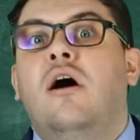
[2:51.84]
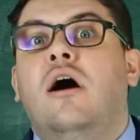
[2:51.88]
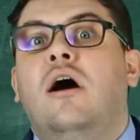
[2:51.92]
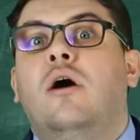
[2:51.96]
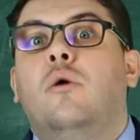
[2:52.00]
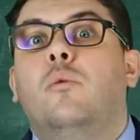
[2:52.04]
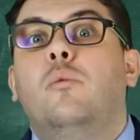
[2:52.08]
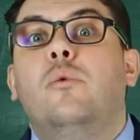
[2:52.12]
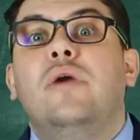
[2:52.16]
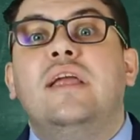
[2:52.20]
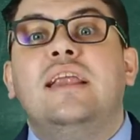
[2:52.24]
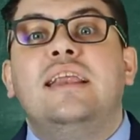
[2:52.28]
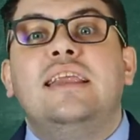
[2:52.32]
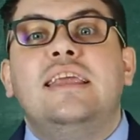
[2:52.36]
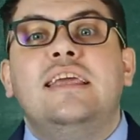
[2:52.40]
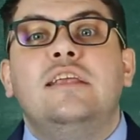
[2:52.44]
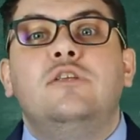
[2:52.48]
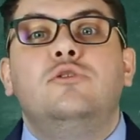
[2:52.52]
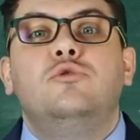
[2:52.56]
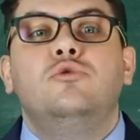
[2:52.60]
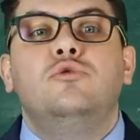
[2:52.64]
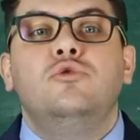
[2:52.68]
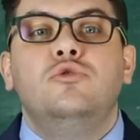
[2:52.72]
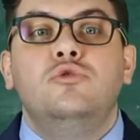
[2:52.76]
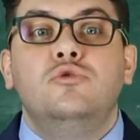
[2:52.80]
We need
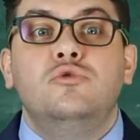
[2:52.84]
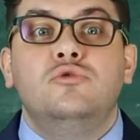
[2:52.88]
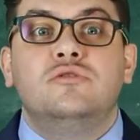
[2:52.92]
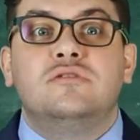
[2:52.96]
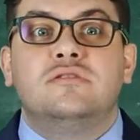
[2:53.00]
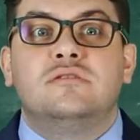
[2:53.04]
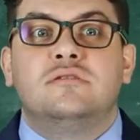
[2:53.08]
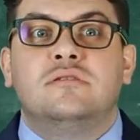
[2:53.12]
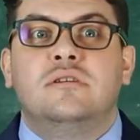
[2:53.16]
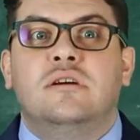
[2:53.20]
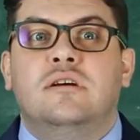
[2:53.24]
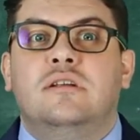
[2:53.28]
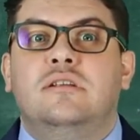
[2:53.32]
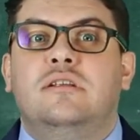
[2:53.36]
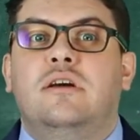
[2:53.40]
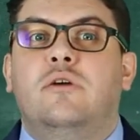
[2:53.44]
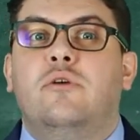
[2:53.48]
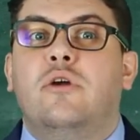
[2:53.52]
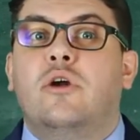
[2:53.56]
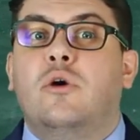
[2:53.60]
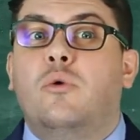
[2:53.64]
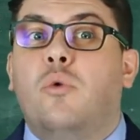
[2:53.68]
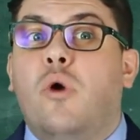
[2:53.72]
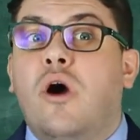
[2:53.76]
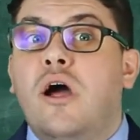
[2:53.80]
to use the
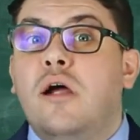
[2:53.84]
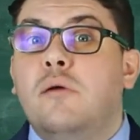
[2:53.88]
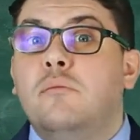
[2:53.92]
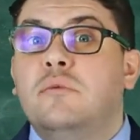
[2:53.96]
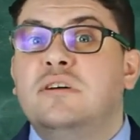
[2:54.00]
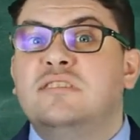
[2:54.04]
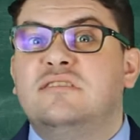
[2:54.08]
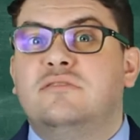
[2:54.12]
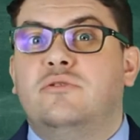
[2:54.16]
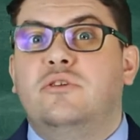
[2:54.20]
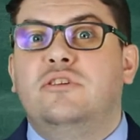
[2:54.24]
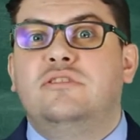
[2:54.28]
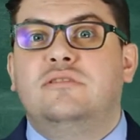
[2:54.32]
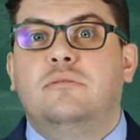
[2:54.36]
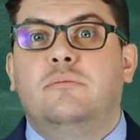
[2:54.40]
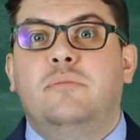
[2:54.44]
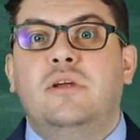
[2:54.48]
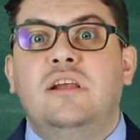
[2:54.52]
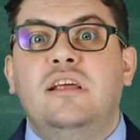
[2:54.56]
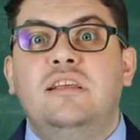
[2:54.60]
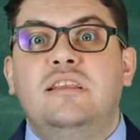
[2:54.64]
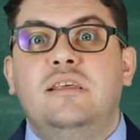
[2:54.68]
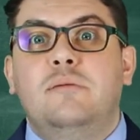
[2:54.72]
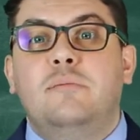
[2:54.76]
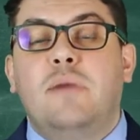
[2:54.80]
requirements
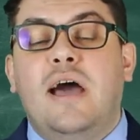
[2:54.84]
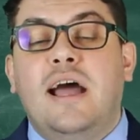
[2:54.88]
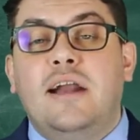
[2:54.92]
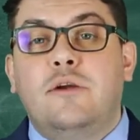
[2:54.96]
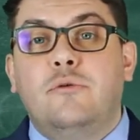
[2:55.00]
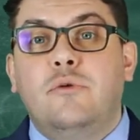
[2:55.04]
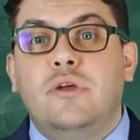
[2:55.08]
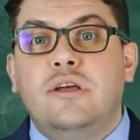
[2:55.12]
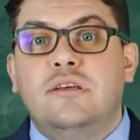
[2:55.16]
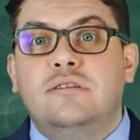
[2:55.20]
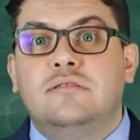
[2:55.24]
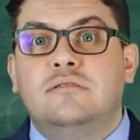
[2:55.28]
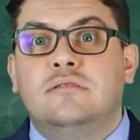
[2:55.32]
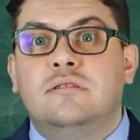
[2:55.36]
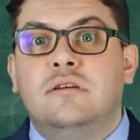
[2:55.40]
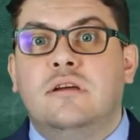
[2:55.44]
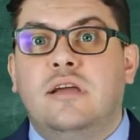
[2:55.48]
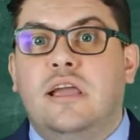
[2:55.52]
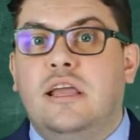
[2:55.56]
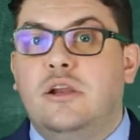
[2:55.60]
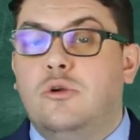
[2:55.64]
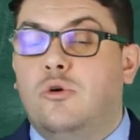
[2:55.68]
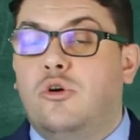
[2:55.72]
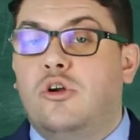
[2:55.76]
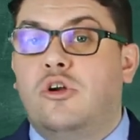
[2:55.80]
traceability matrix
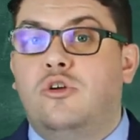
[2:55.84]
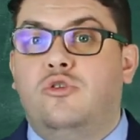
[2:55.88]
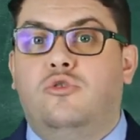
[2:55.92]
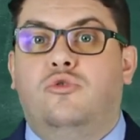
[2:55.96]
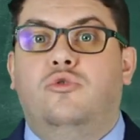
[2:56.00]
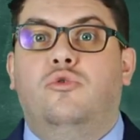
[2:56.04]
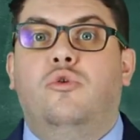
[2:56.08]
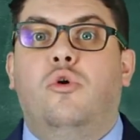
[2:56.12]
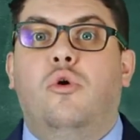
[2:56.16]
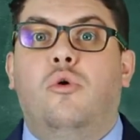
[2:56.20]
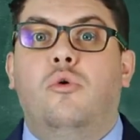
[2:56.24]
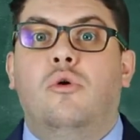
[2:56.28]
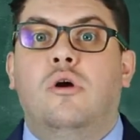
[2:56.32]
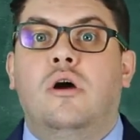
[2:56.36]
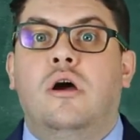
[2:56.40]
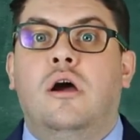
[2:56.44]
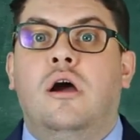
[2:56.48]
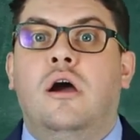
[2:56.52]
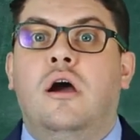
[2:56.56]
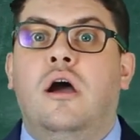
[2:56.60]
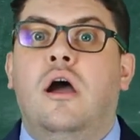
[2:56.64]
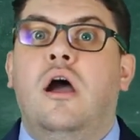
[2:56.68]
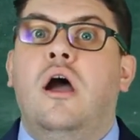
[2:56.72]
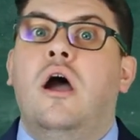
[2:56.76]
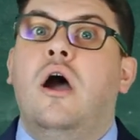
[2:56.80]
in order to know
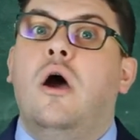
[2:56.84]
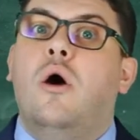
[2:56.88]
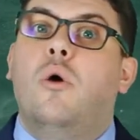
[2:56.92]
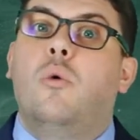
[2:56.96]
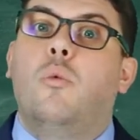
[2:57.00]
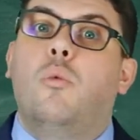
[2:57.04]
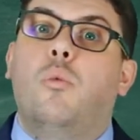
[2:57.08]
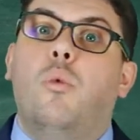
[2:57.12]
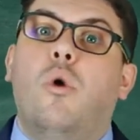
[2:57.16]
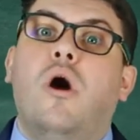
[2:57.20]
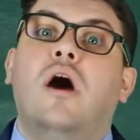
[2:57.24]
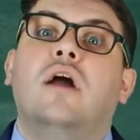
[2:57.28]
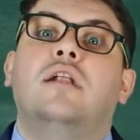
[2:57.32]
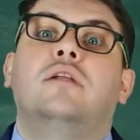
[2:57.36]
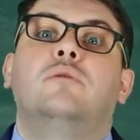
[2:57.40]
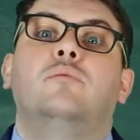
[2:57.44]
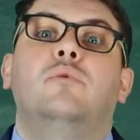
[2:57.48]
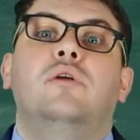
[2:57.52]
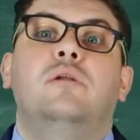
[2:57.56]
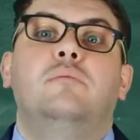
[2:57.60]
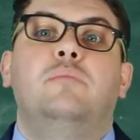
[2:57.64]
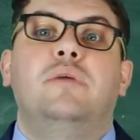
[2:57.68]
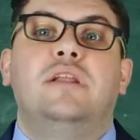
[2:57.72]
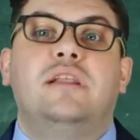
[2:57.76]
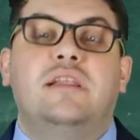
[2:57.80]
what
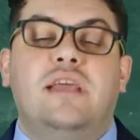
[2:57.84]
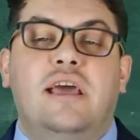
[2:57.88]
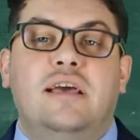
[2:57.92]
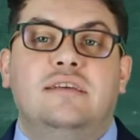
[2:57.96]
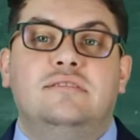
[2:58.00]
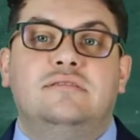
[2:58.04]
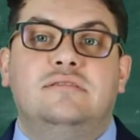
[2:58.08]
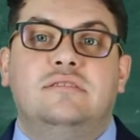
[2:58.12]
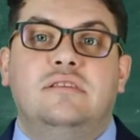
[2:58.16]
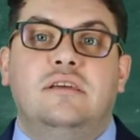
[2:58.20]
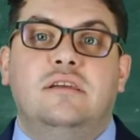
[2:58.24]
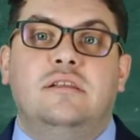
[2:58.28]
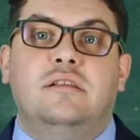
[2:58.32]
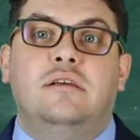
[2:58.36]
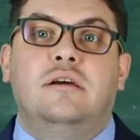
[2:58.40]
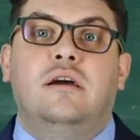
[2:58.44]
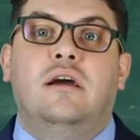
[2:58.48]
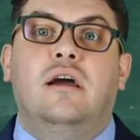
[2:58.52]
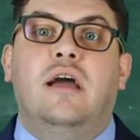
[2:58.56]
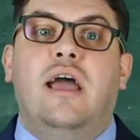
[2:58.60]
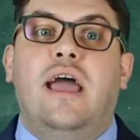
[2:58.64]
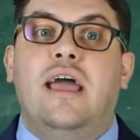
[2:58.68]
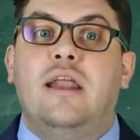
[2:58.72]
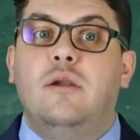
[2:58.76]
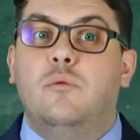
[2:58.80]
will be tested
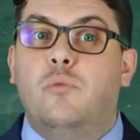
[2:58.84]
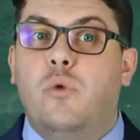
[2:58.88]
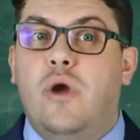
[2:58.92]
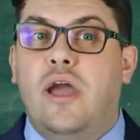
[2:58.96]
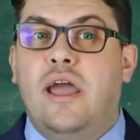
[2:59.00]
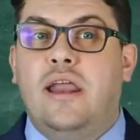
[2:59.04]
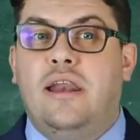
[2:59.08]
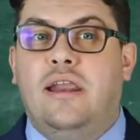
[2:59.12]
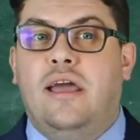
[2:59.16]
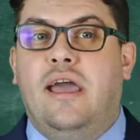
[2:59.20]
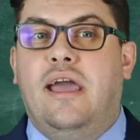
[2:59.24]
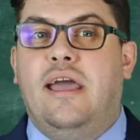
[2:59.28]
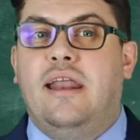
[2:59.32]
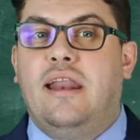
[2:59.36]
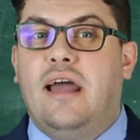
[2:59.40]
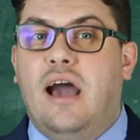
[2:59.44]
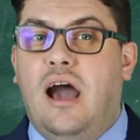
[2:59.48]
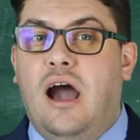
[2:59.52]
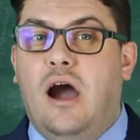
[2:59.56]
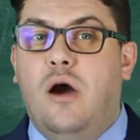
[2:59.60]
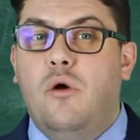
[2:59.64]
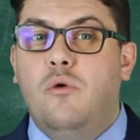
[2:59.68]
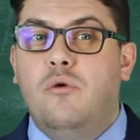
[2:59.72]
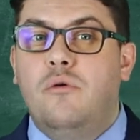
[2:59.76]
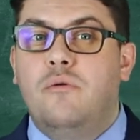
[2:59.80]
and when and
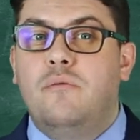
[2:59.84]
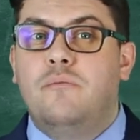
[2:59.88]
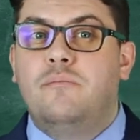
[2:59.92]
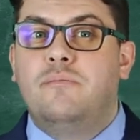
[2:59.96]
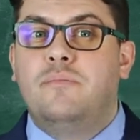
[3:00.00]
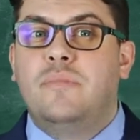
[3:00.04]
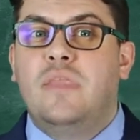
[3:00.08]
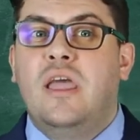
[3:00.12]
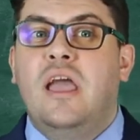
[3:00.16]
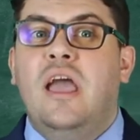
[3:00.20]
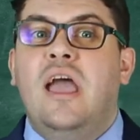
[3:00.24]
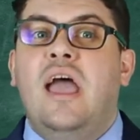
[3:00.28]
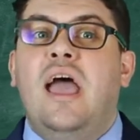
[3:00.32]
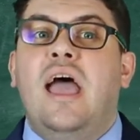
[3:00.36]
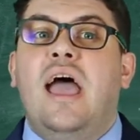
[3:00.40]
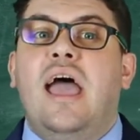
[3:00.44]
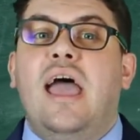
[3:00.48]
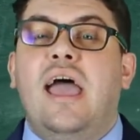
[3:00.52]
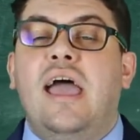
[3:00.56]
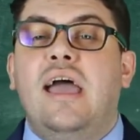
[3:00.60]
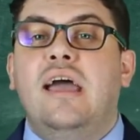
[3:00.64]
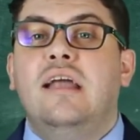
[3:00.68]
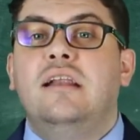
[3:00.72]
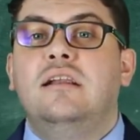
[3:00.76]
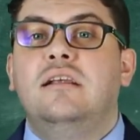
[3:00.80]
how.
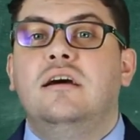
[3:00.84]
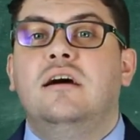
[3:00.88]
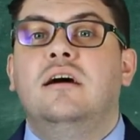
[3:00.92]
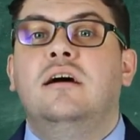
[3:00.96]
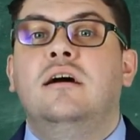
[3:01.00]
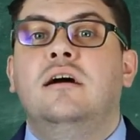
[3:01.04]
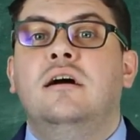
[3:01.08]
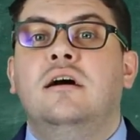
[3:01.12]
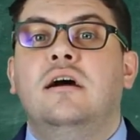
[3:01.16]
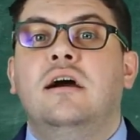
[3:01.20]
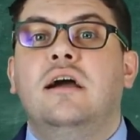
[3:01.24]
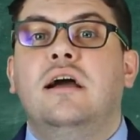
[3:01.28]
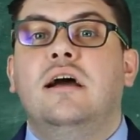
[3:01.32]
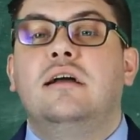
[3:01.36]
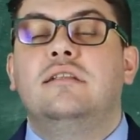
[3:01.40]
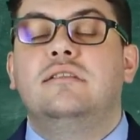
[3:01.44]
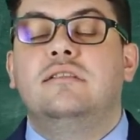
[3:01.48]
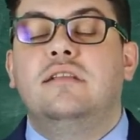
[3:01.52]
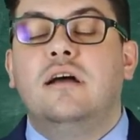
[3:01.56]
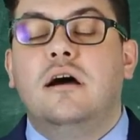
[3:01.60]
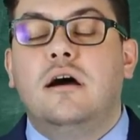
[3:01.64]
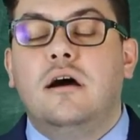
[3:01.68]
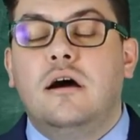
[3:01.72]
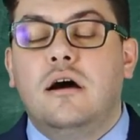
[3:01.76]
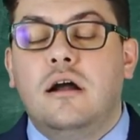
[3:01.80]
And
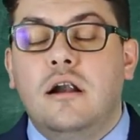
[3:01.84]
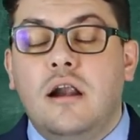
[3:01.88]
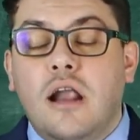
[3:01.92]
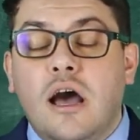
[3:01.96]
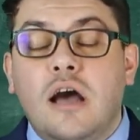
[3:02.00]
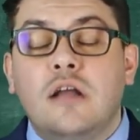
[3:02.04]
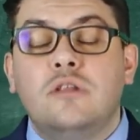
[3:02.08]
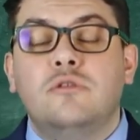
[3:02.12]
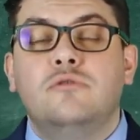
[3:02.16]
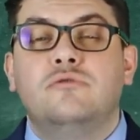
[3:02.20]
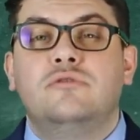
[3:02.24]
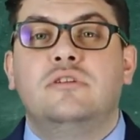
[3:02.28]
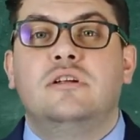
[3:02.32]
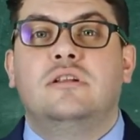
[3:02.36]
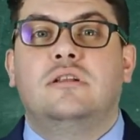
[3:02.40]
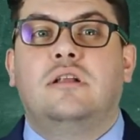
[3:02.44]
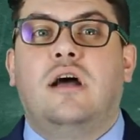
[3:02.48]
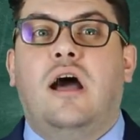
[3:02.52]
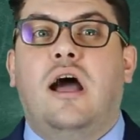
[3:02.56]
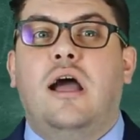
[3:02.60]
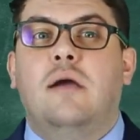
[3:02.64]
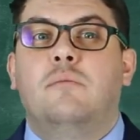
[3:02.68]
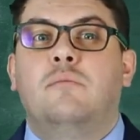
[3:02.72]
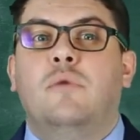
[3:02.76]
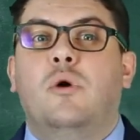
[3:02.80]
a lot of the
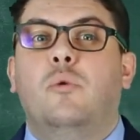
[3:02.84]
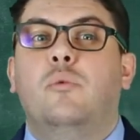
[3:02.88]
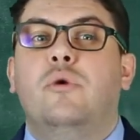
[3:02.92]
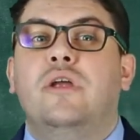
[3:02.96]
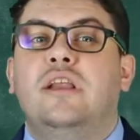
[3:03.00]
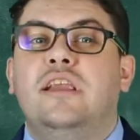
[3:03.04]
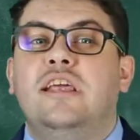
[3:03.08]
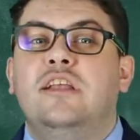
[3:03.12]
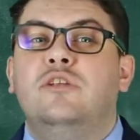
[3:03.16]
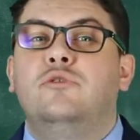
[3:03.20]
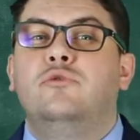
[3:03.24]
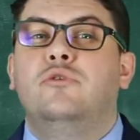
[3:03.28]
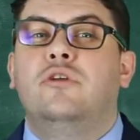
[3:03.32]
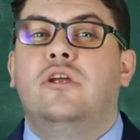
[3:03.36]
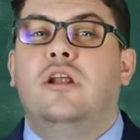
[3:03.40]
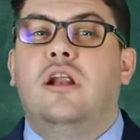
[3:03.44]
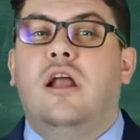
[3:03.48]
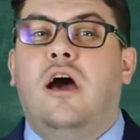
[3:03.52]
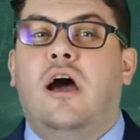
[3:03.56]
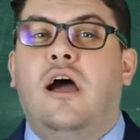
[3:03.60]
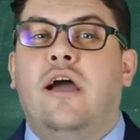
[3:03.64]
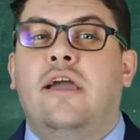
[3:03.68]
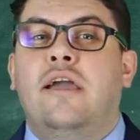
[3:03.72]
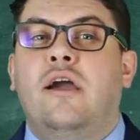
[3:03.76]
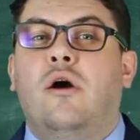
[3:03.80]
time we need to
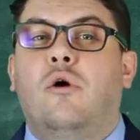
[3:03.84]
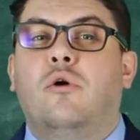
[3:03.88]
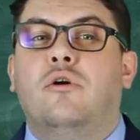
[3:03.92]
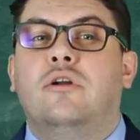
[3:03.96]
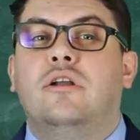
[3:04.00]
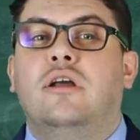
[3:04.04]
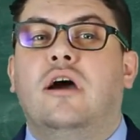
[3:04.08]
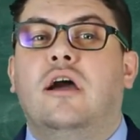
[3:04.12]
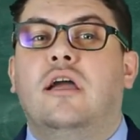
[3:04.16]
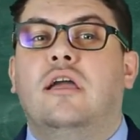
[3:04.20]
rely on the